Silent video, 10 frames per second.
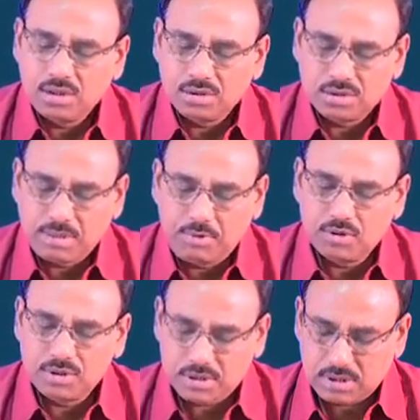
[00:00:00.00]
So,
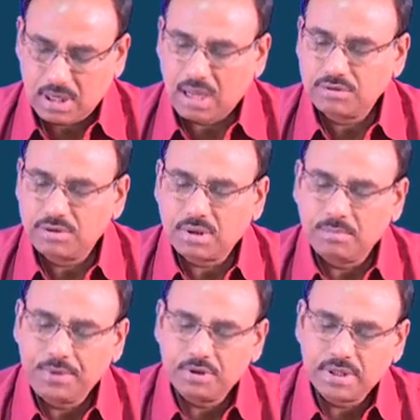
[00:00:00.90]
suppose how do you
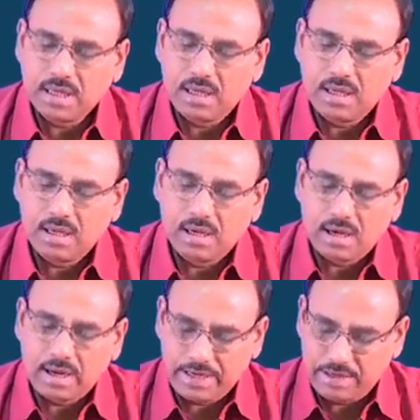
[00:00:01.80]
compute the
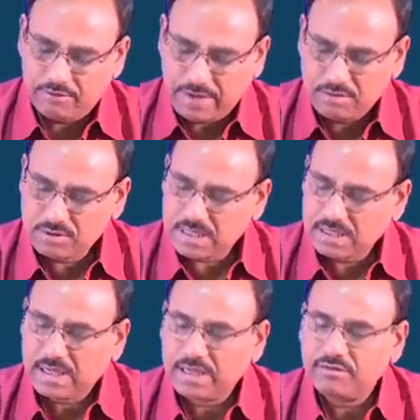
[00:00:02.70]
eigenvalues
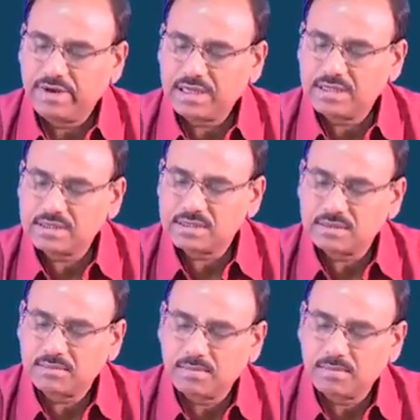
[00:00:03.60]
and the eigenvectors?